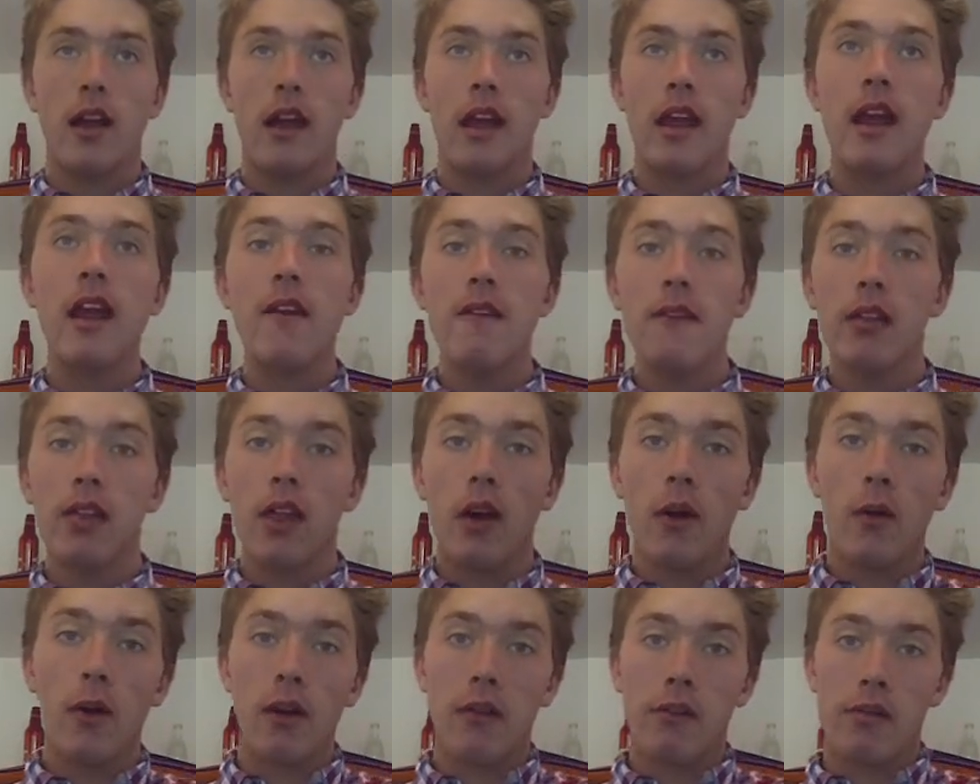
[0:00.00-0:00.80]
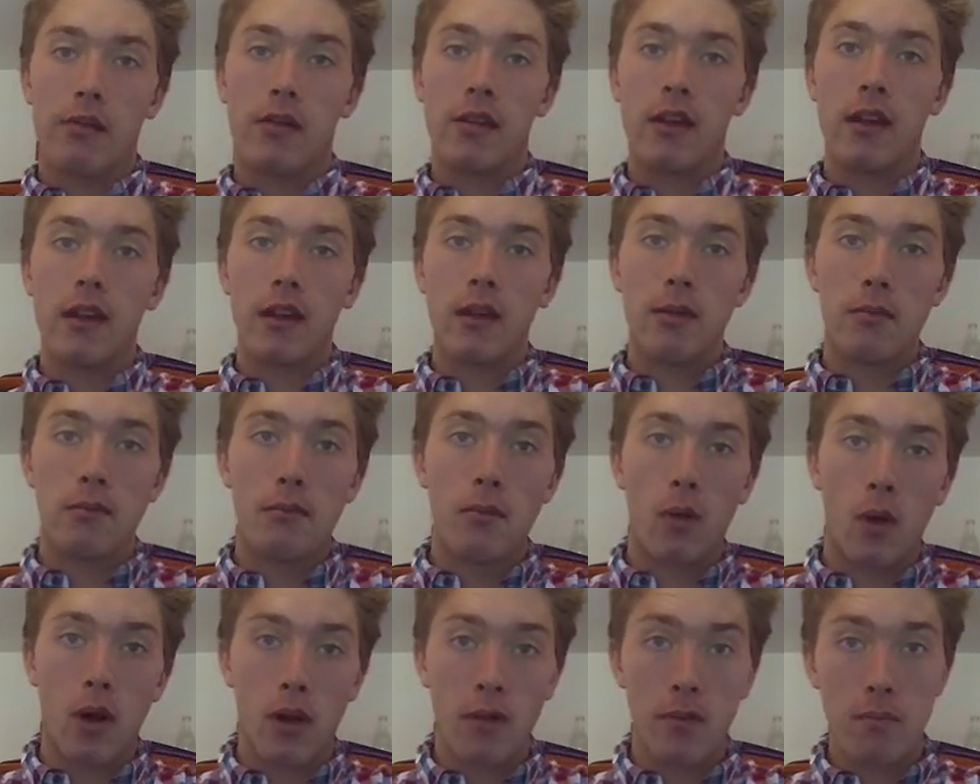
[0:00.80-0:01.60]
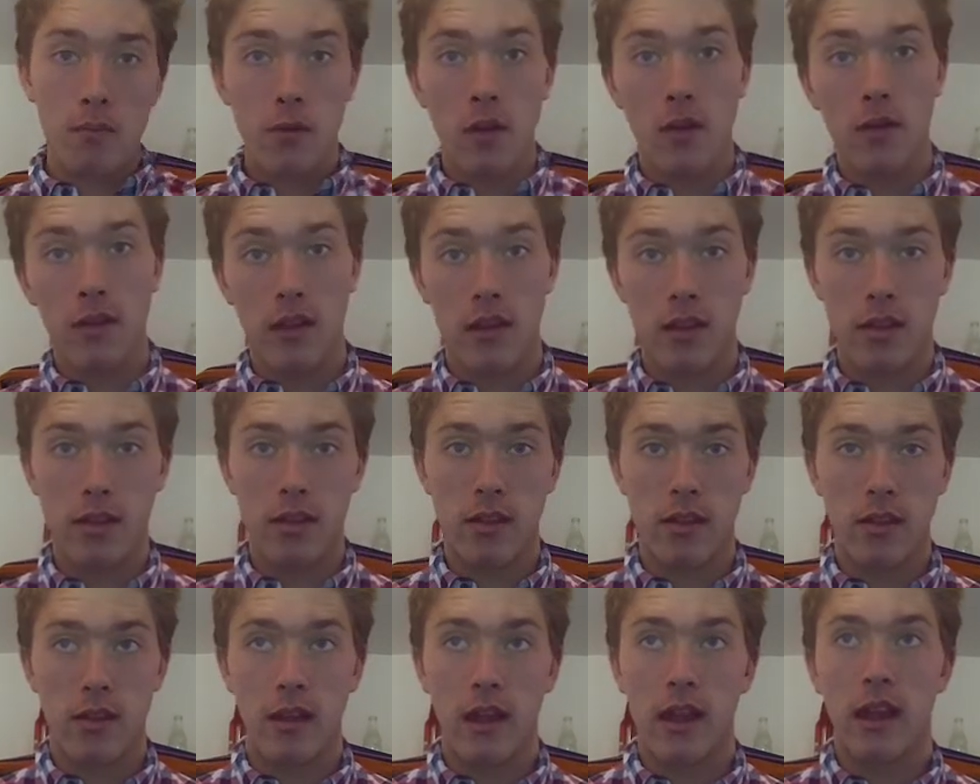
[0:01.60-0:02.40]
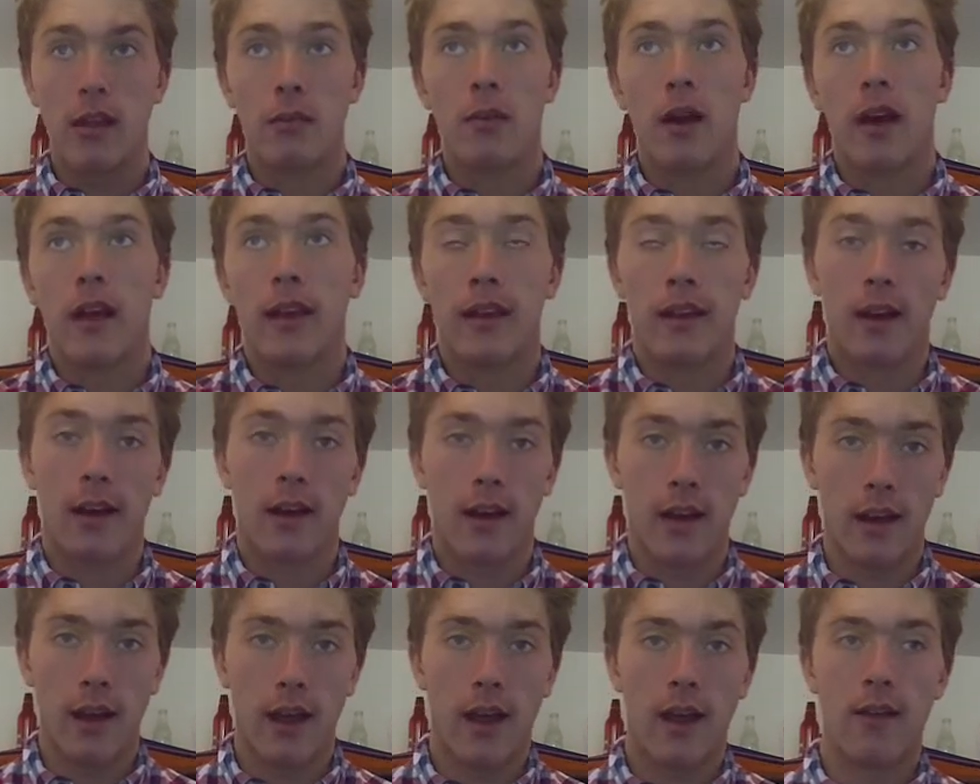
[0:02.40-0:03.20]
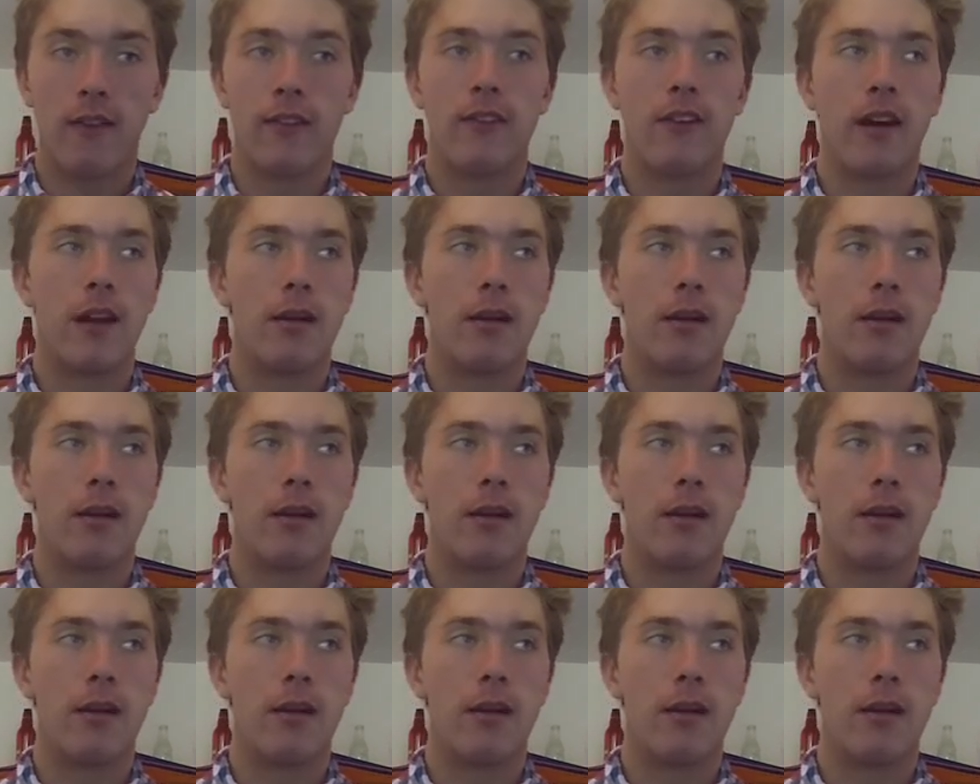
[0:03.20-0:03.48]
Even though I've seen more movies in my entire life,